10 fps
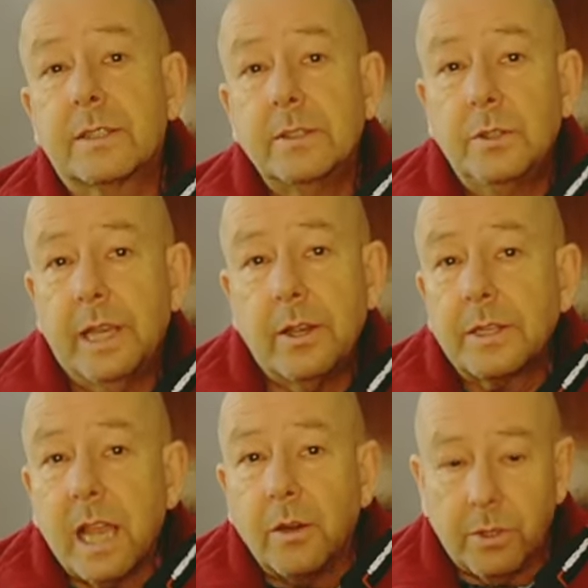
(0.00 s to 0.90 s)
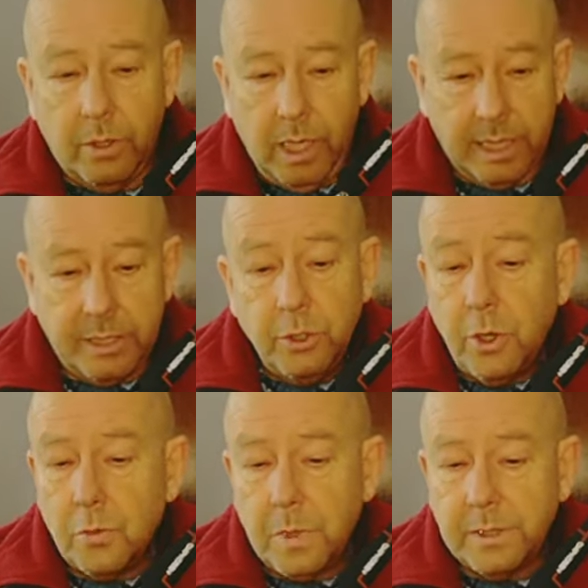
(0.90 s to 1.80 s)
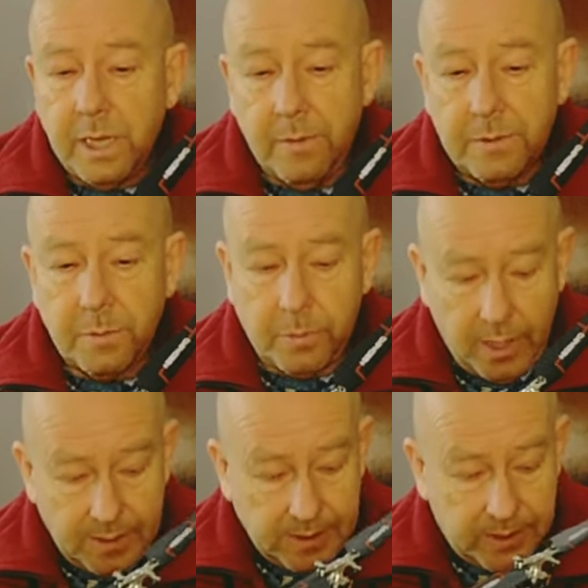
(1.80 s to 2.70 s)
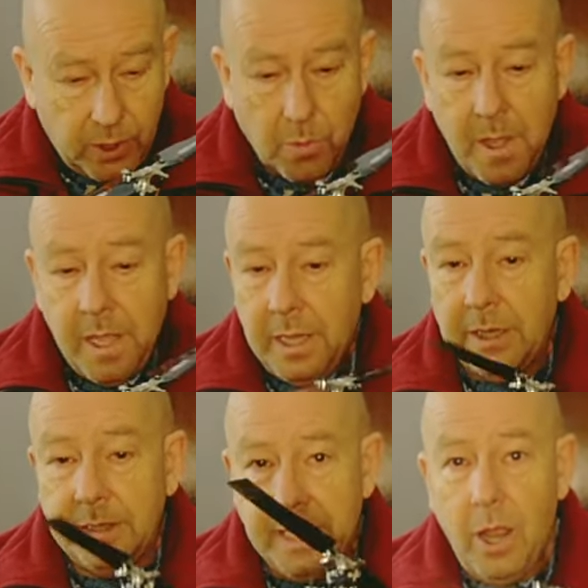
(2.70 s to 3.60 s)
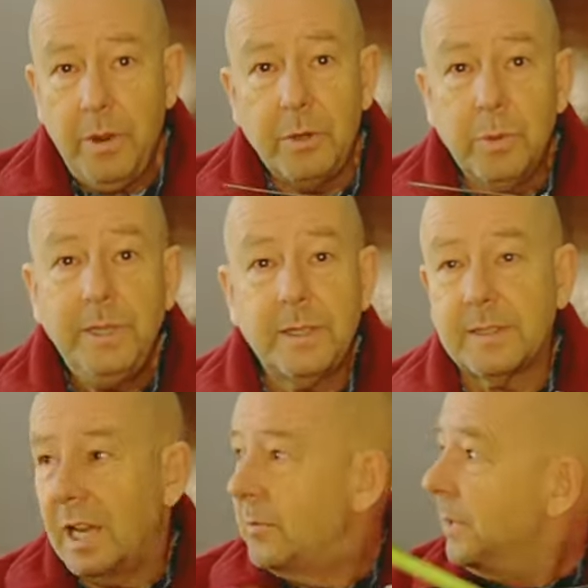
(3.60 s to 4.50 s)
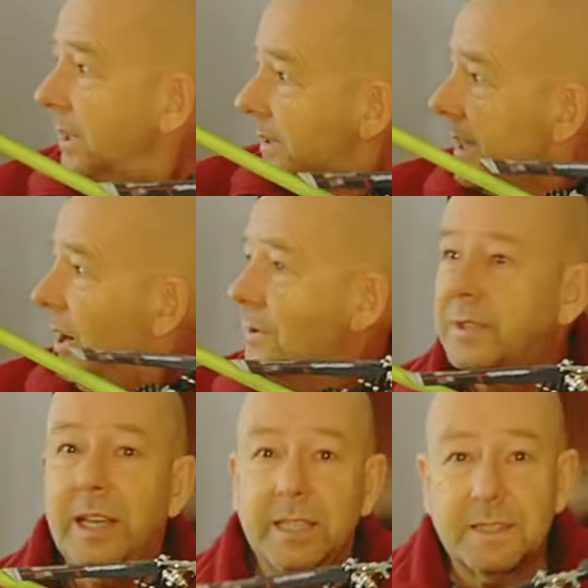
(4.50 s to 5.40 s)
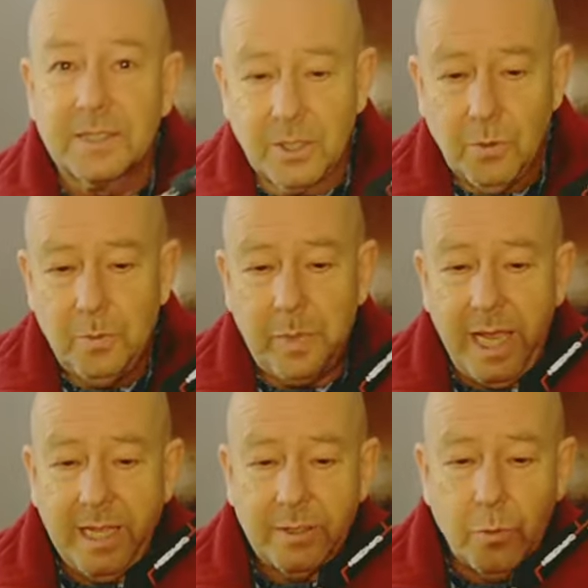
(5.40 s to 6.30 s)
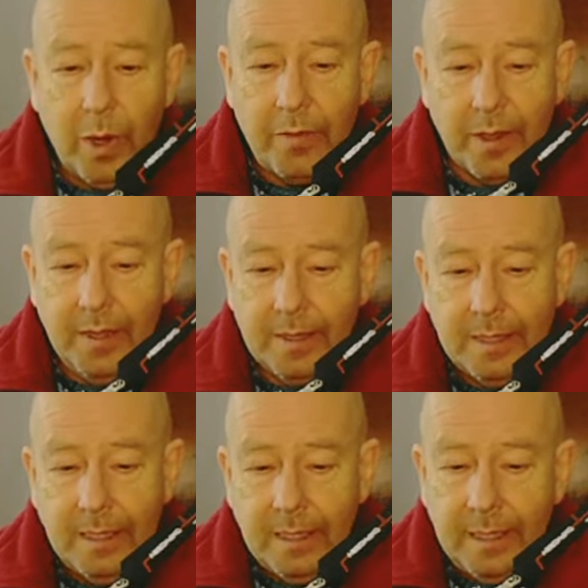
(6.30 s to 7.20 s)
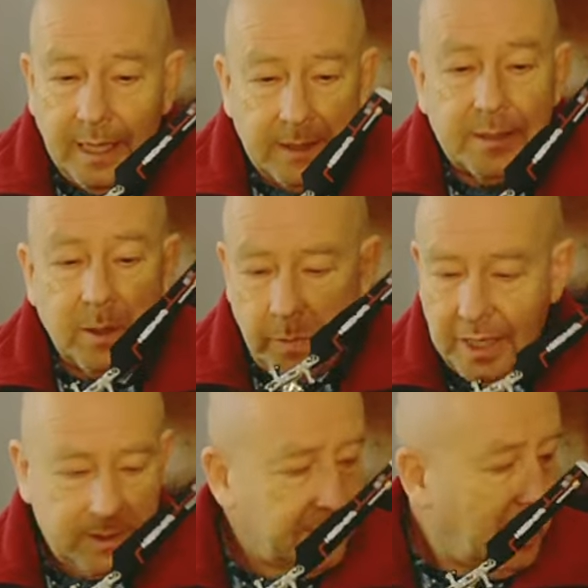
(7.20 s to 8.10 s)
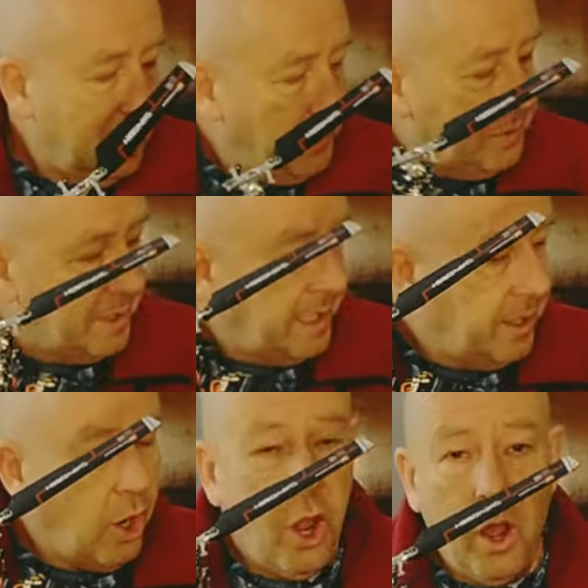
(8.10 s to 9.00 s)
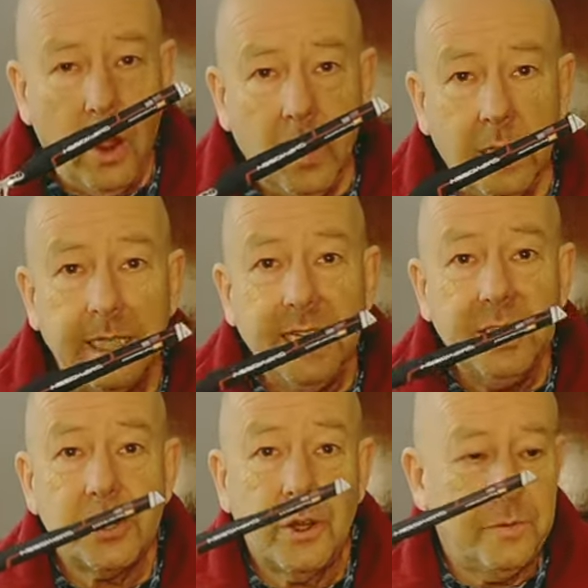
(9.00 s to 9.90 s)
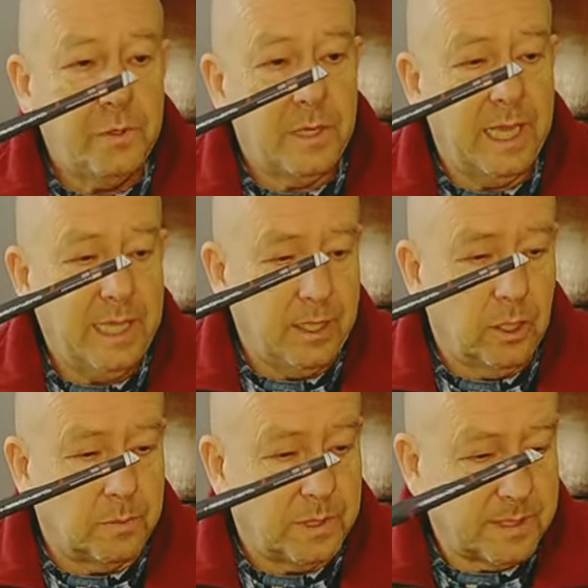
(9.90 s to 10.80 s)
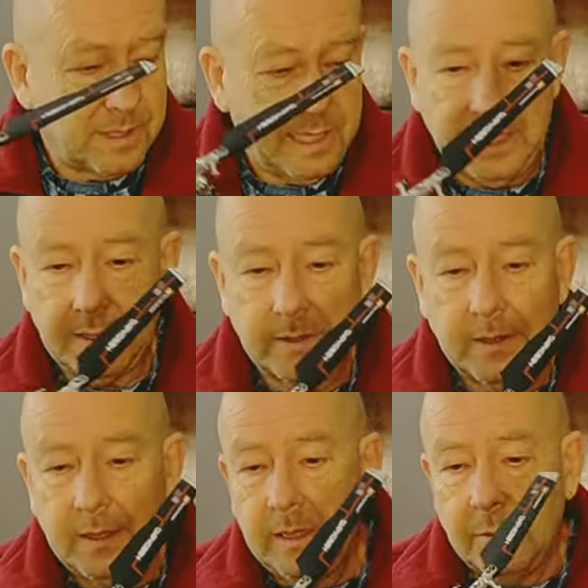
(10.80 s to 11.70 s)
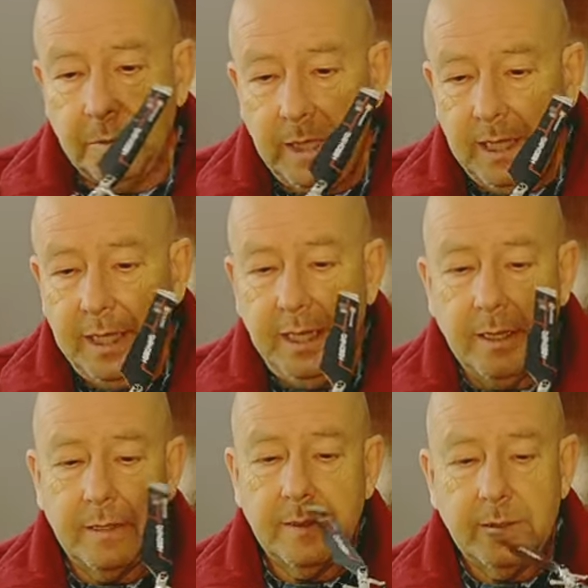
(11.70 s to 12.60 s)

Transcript: you cannot count on luck. You don't want to have surprises. So now in winter time, it's outside, so bad weather, it's the best time to take all each of your helicopters and really